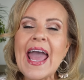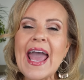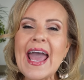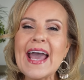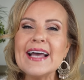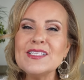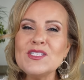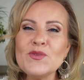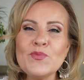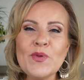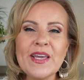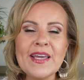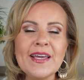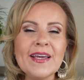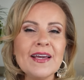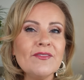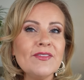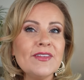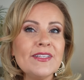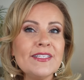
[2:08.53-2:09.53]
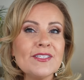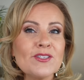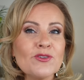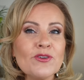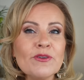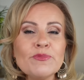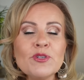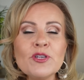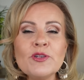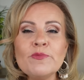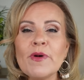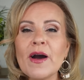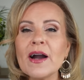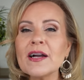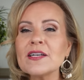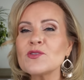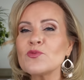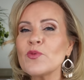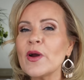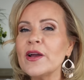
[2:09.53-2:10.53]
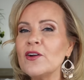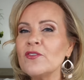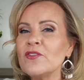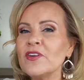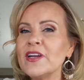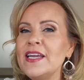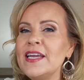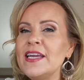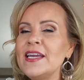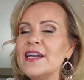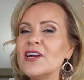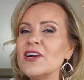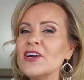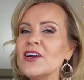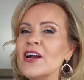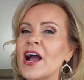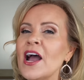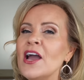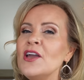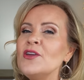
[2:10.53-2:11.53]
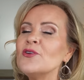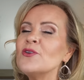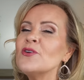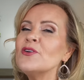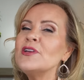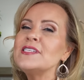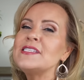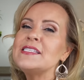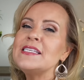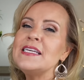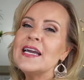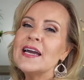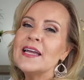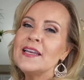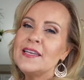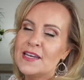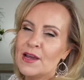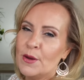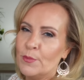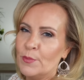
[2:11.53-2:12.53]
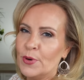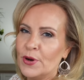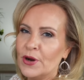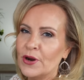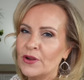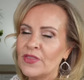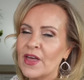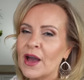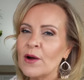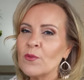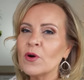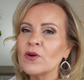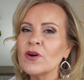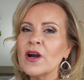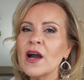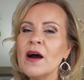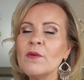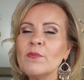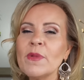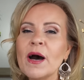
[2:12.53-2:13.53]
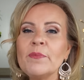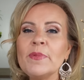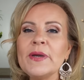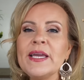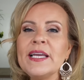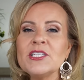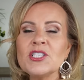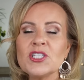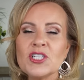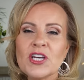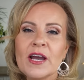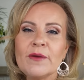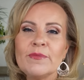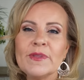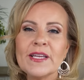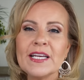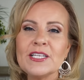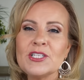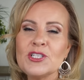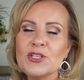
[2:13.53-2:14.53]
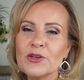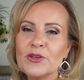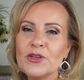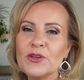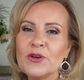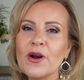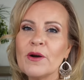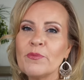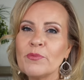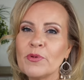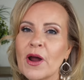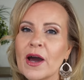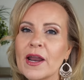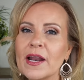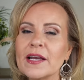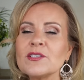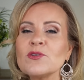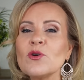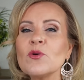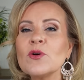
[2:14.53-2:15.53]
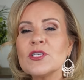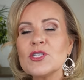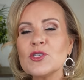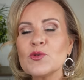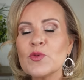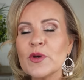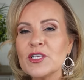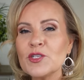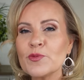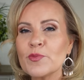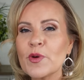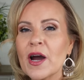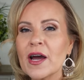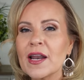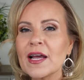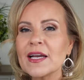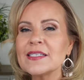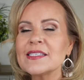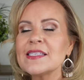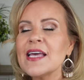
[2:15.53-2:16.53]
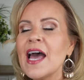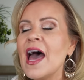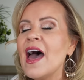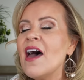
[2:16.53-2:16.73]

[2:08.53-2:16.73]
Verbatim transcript: And speaking of the description box right over here, you're gonna see a number that will come up each time that I show you a product or switch products.